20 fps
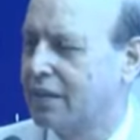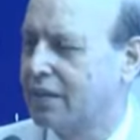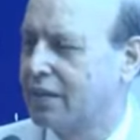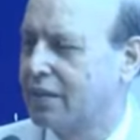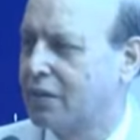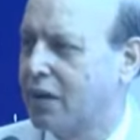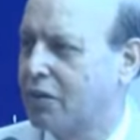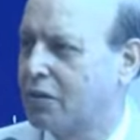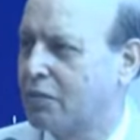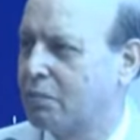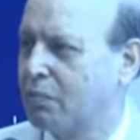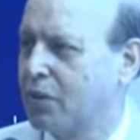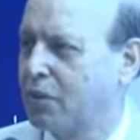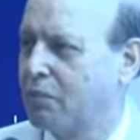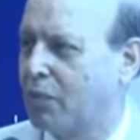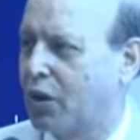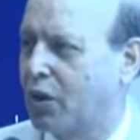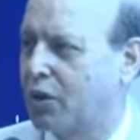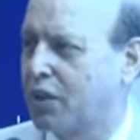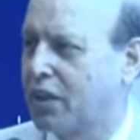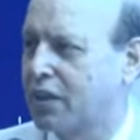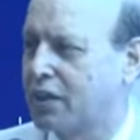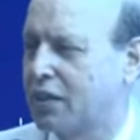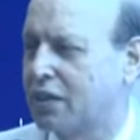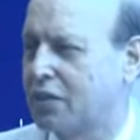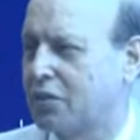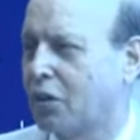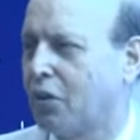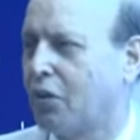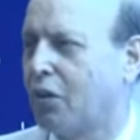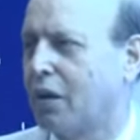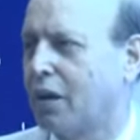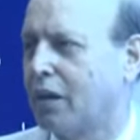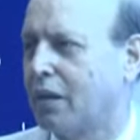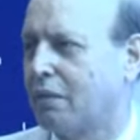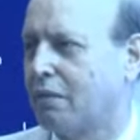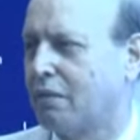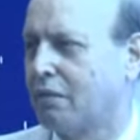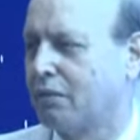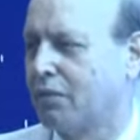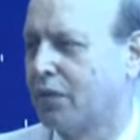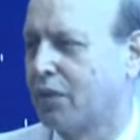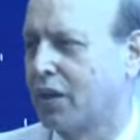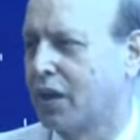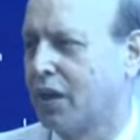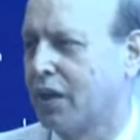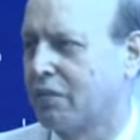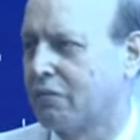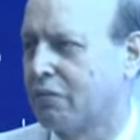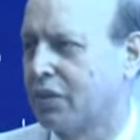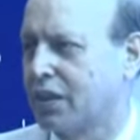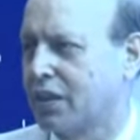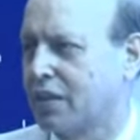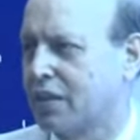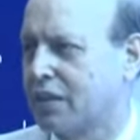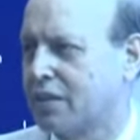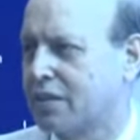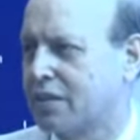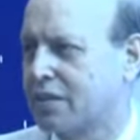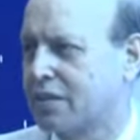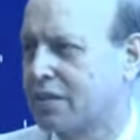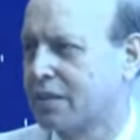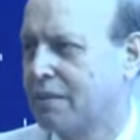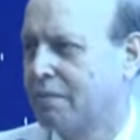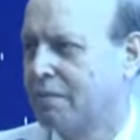not be bothered at all for our workers.